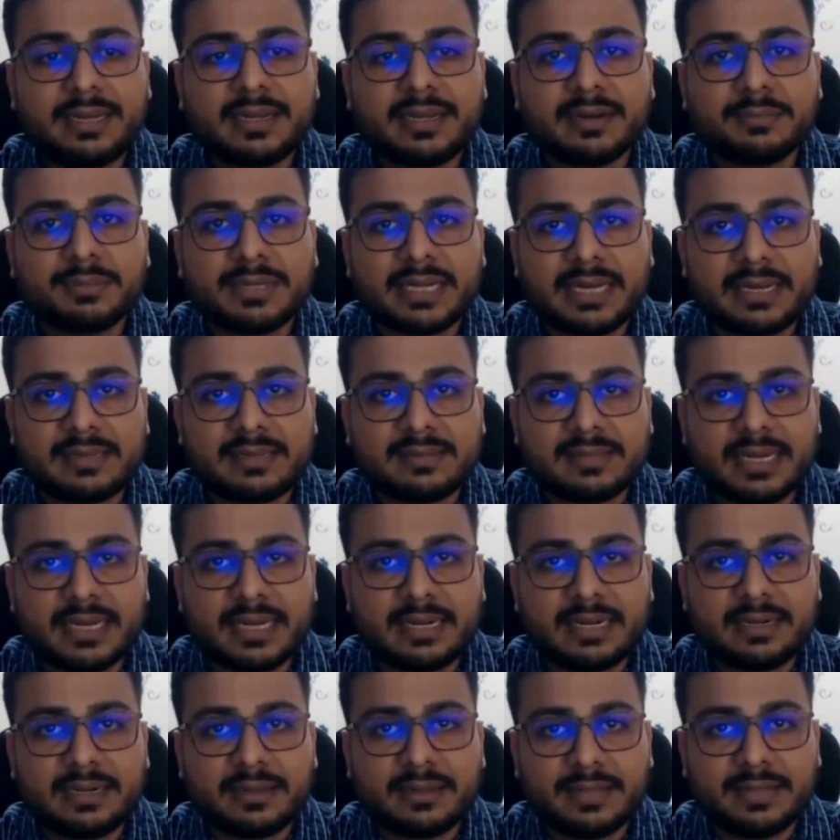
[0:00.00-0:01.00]
Income Tax
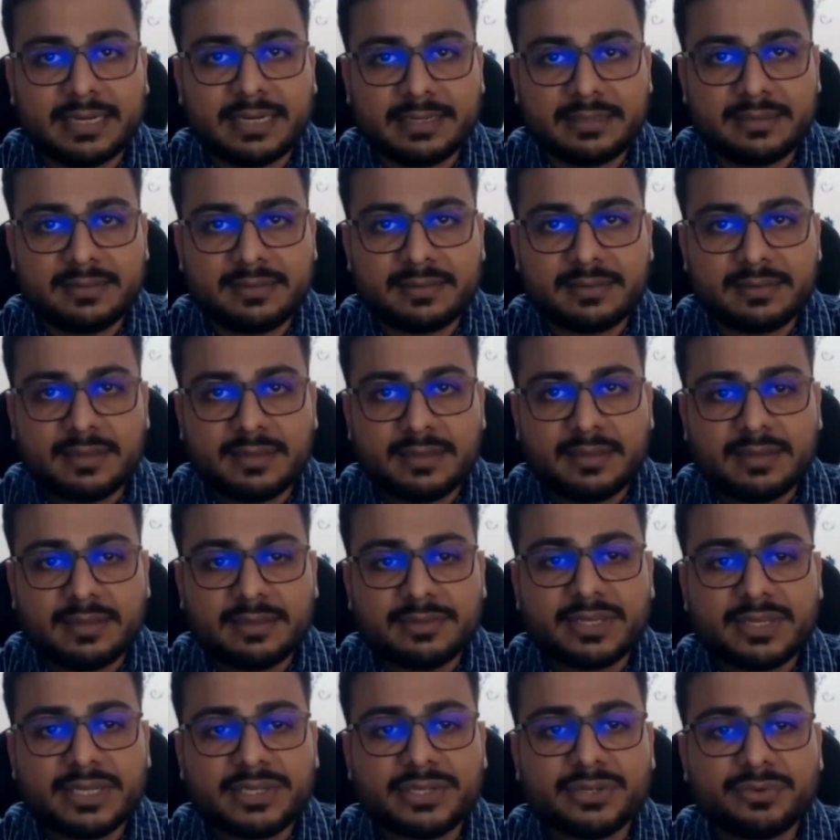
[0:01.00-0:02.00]
Act, that is,
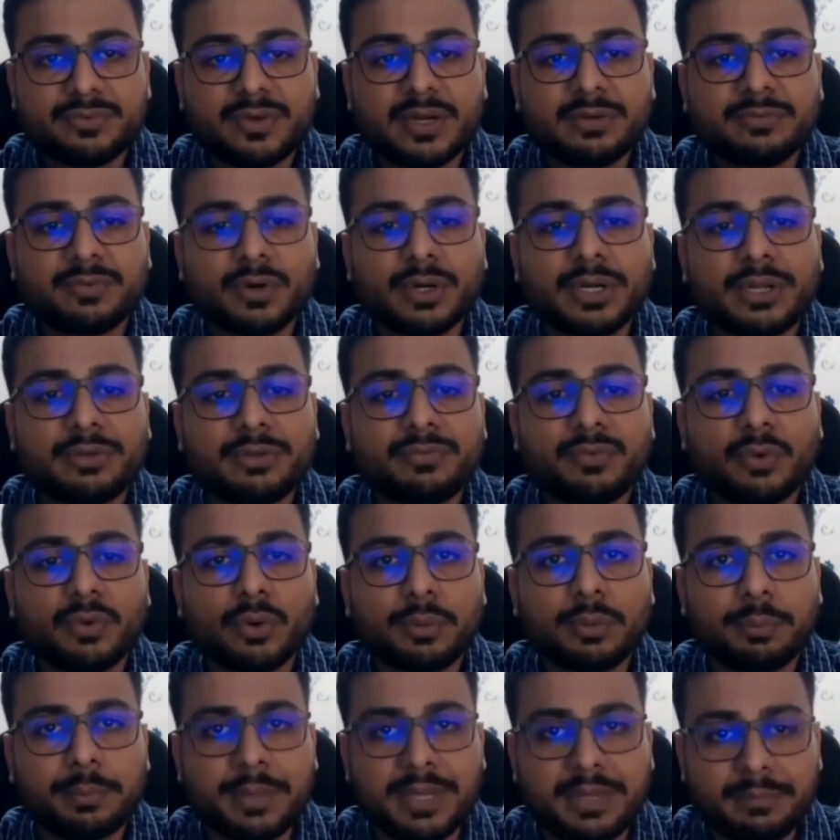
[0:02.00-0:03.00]
Section
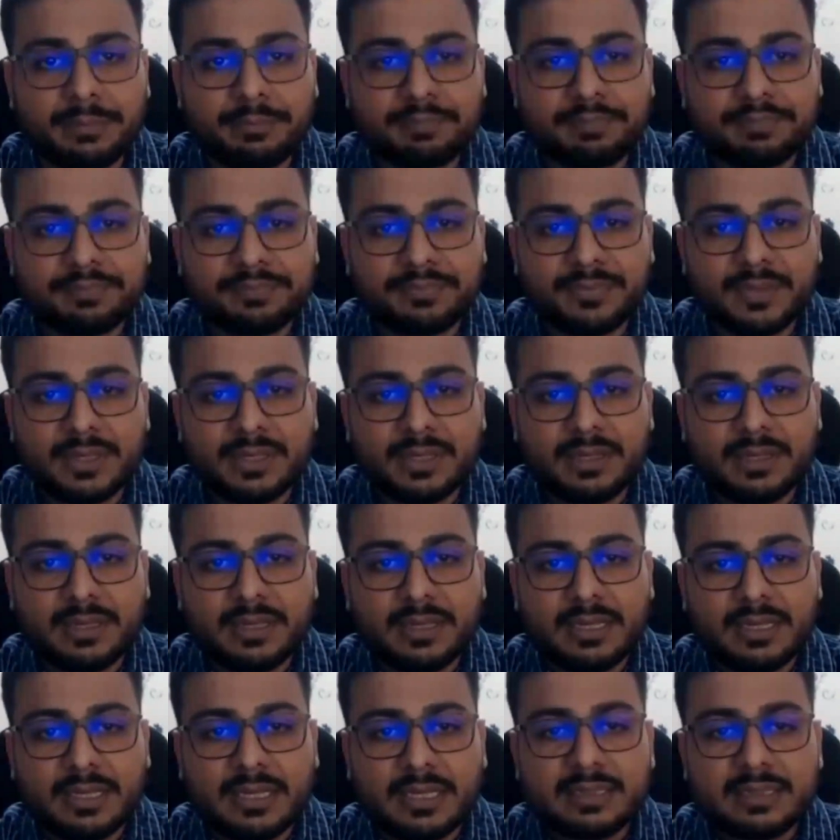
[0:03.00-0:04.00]
144B.
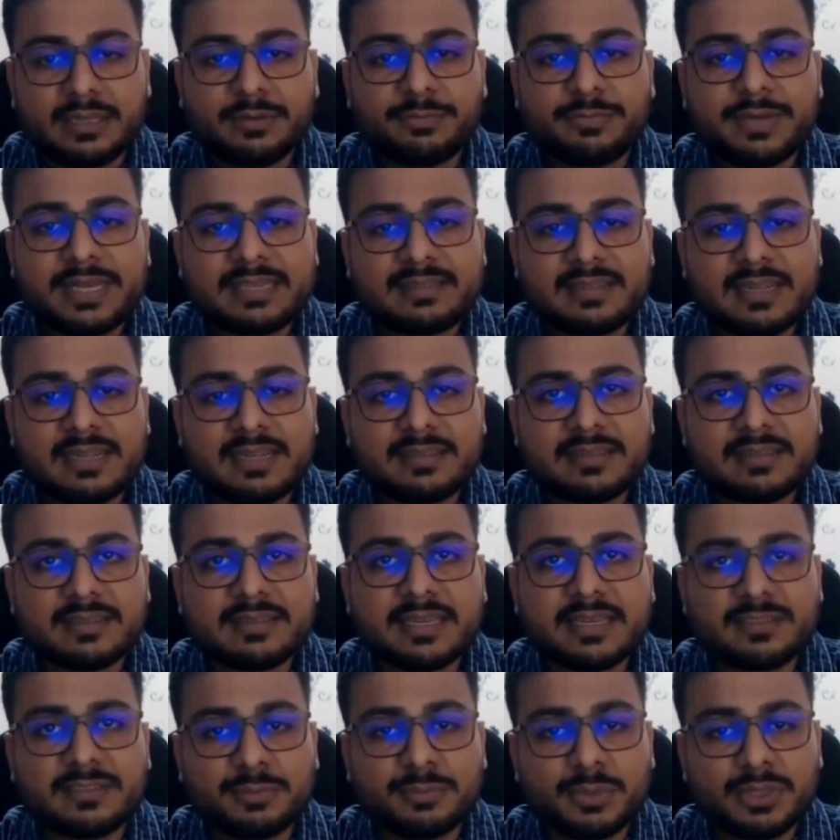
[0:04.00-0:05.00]
The Faceless
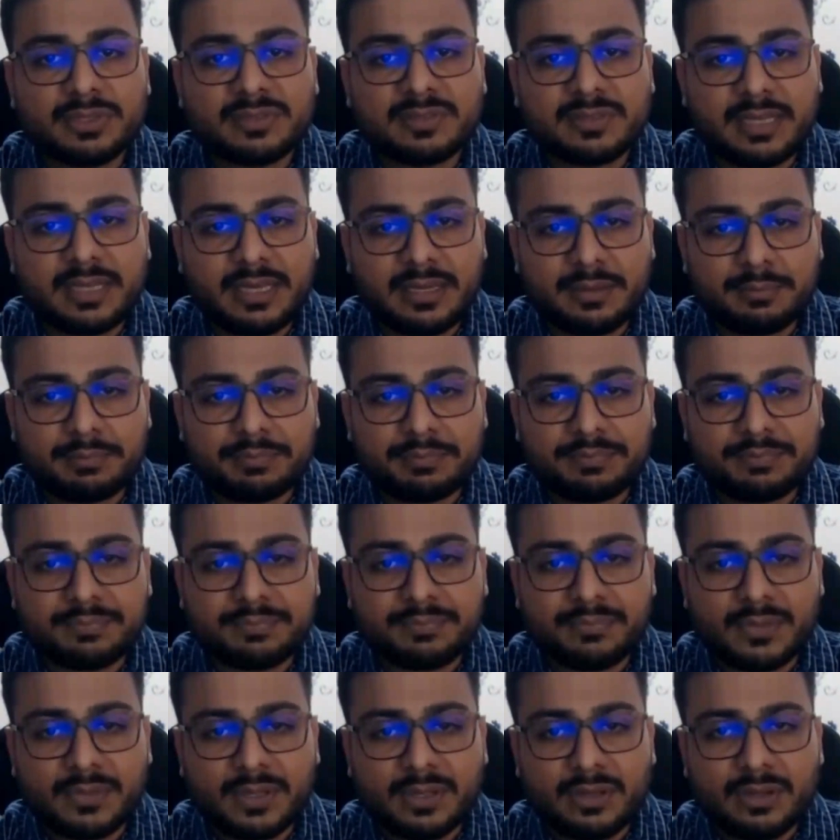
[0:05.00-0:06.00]
Assessment Scheme,
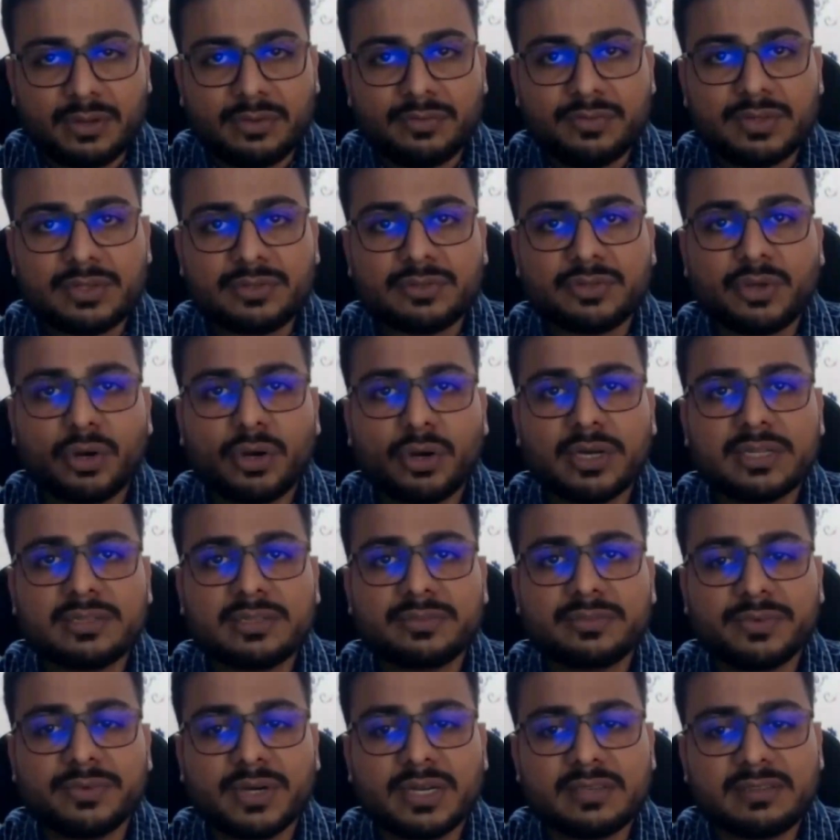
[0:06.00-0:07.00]
which saw
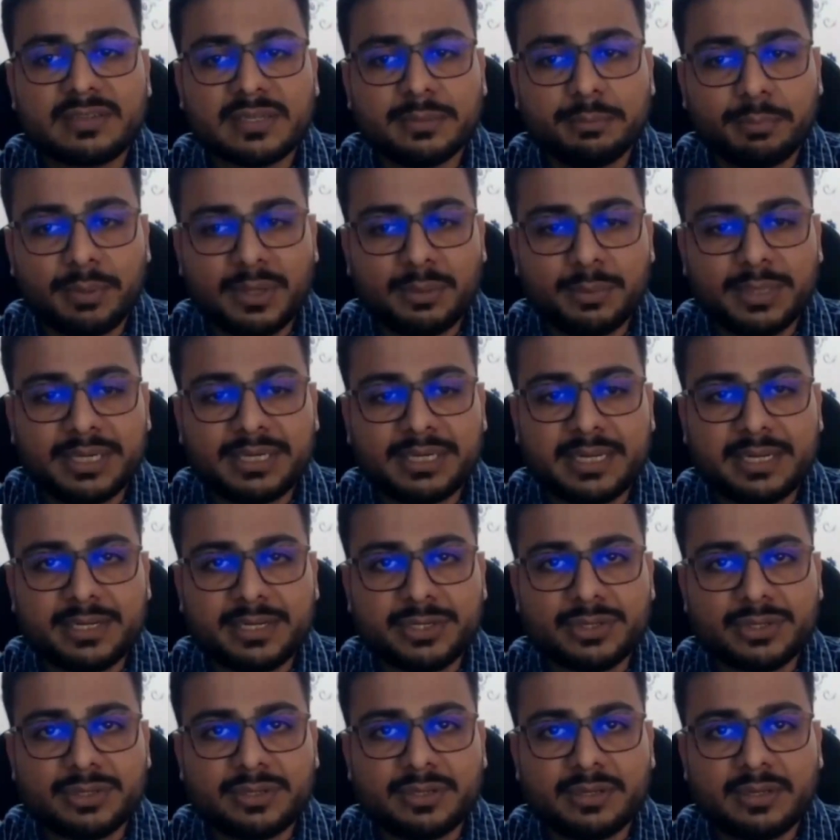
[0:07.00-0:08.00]
its first
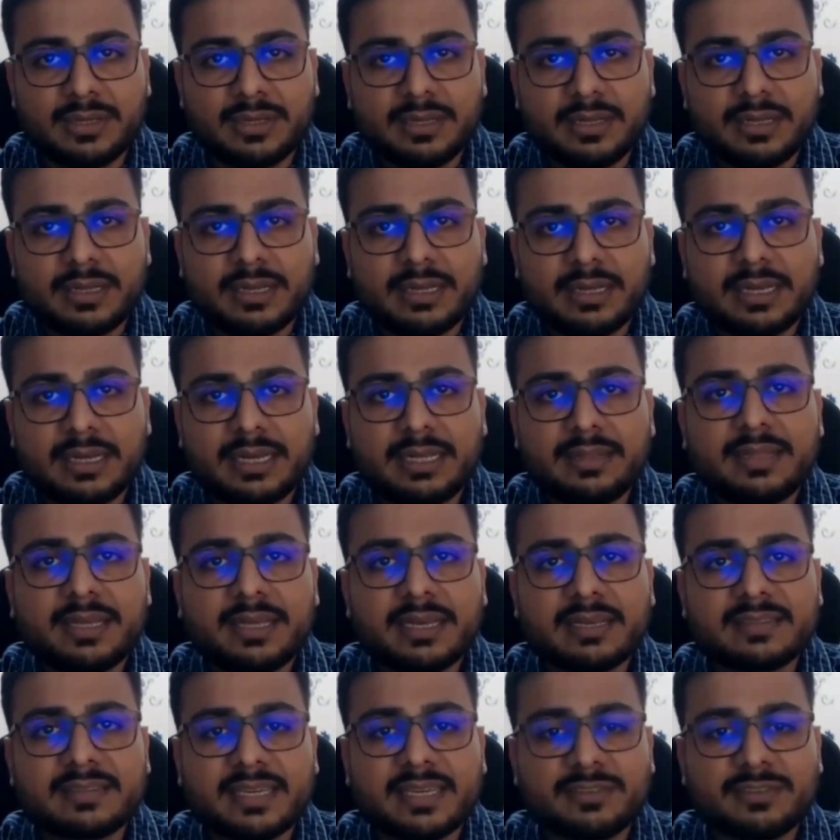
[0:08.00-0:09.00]
implementation in the
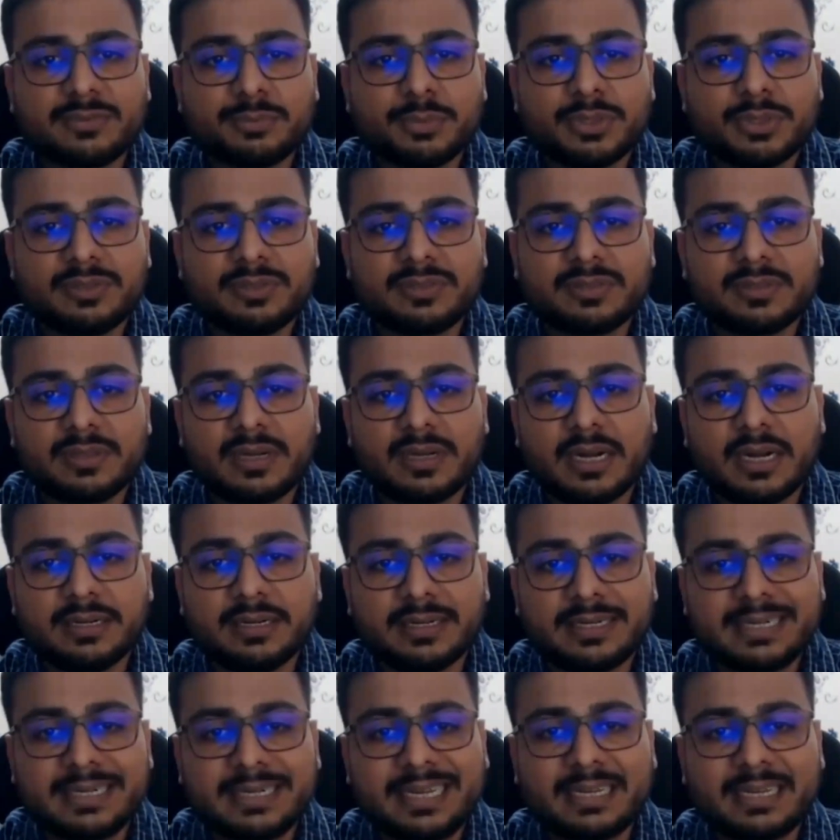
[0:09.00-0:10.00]
assessments
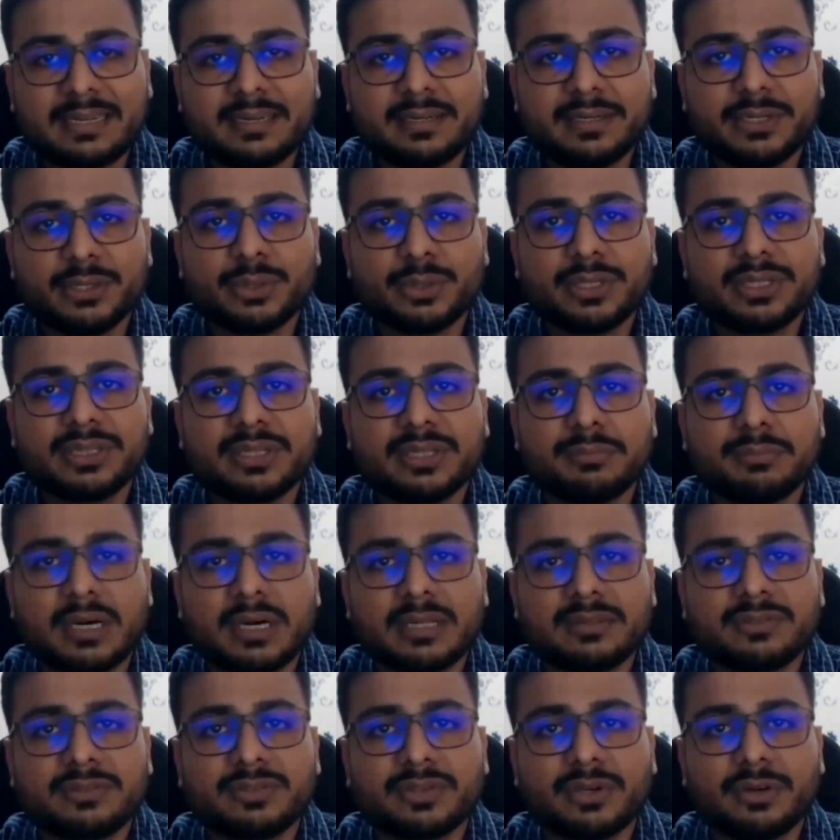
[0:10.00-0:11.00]
undertaken during the
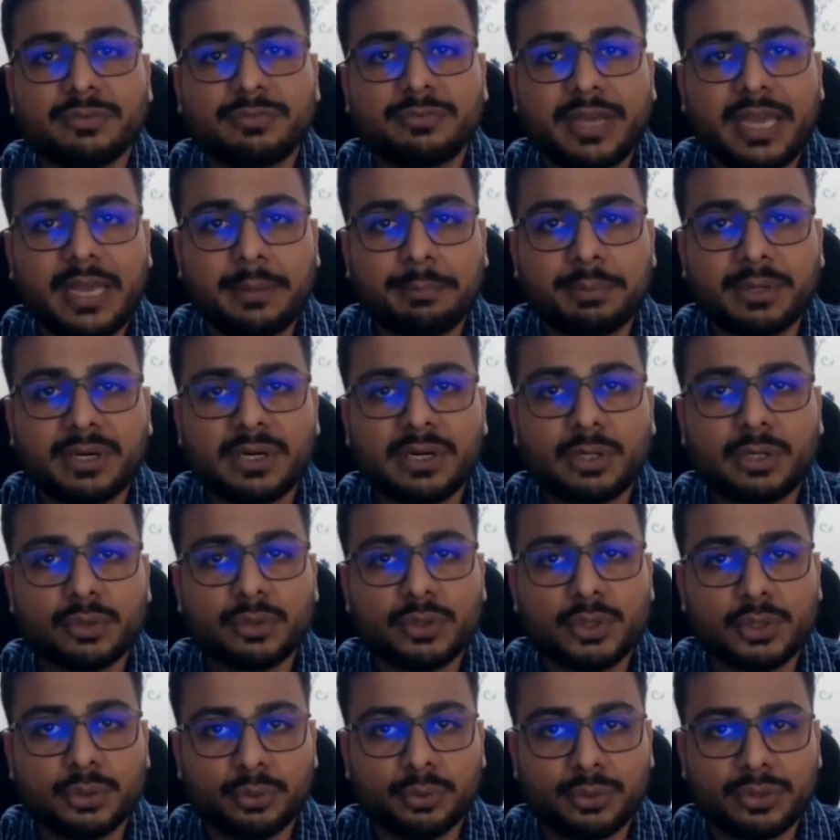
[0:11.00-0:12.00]
months of April to
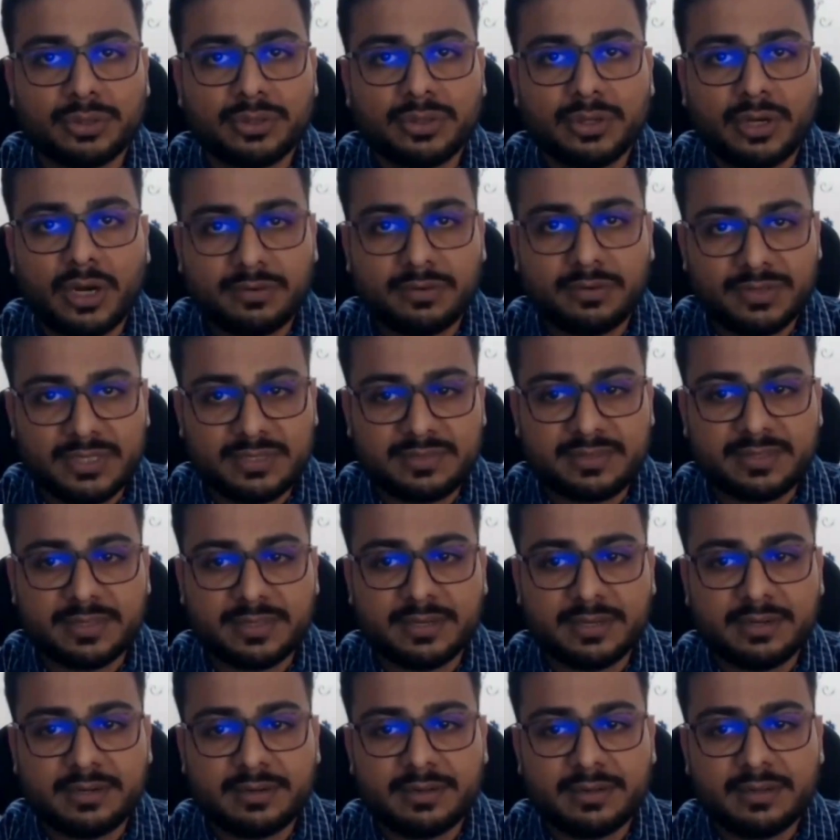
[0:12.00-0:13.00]
June of this
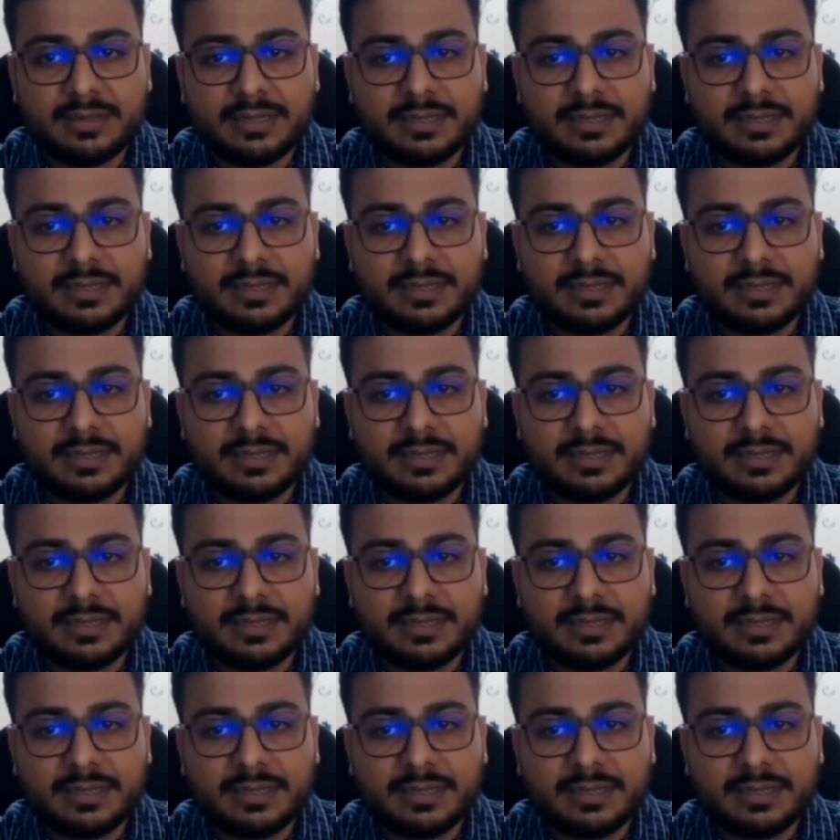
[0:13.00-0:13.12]
year,